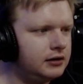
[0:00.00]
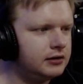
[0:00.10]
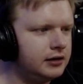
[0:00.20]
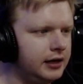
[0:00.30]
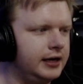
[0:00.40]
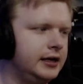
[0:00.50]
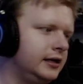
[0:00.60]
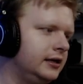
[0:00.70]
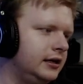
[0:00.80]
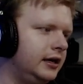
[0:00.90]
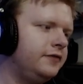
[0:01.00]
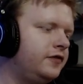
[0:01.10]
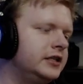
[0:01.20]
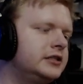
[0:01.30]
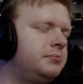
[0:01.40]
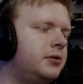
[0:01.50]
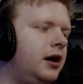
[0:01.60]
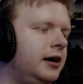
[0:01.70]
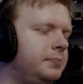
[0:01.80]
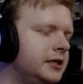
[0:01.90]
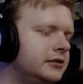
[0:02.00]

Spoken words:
Yeah, it fits the Briar pistol